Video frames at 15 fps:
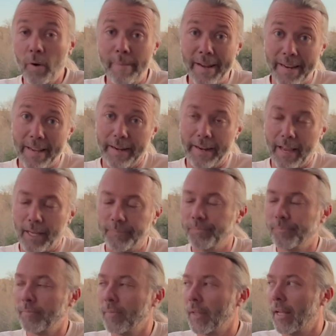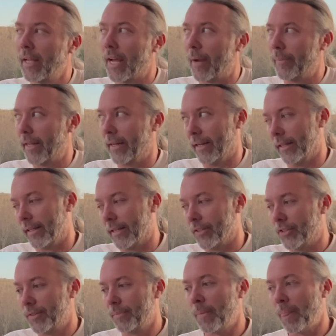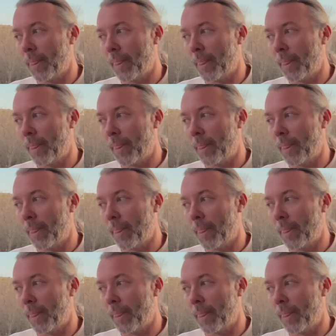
am I getting at? I'm getting at this.